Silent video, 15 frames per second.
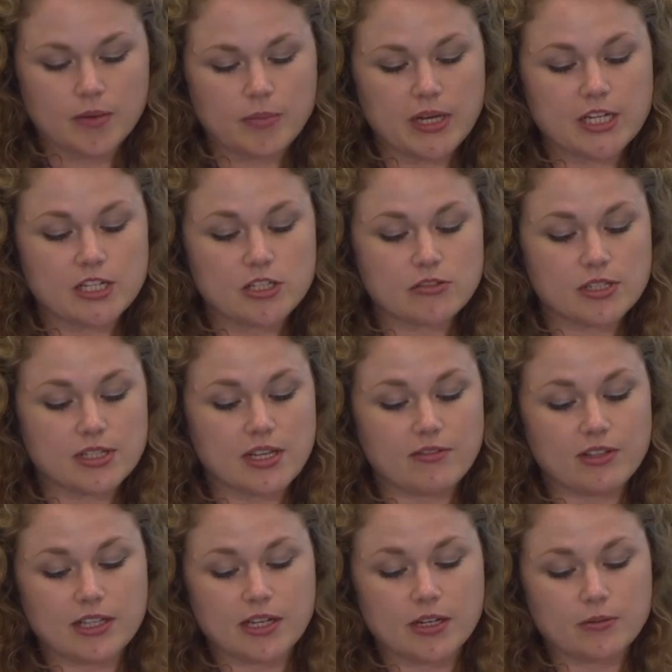Patients receive
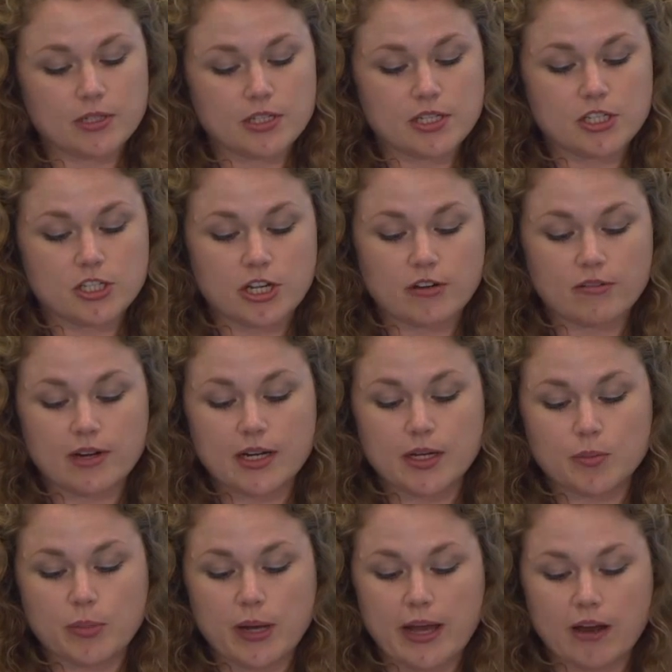a letter which is
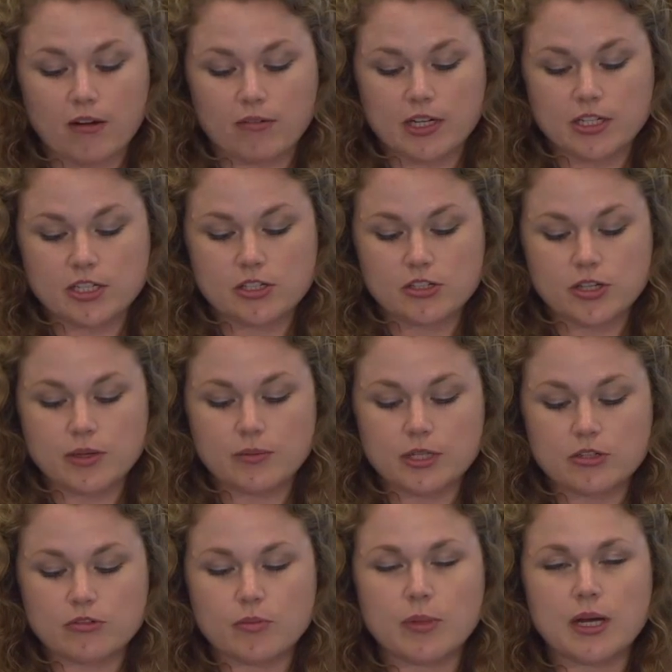generated by our registry,
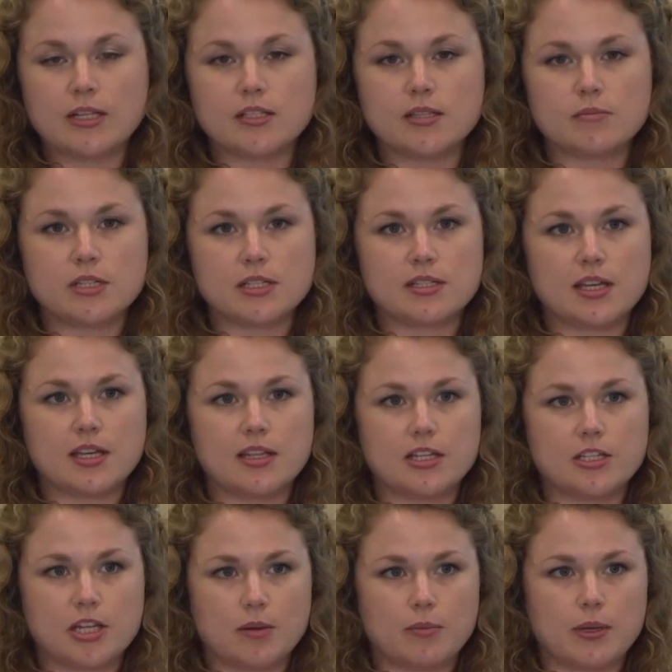which reminds them to see their
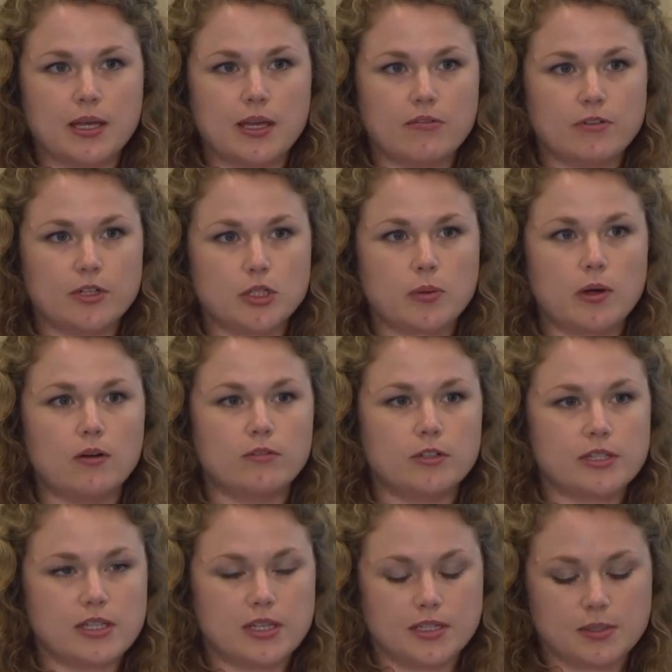GP every 12 or
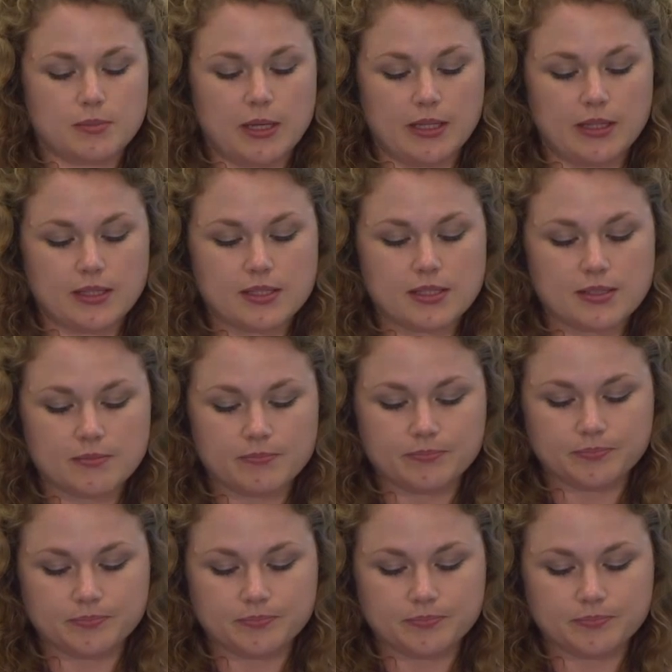6 months.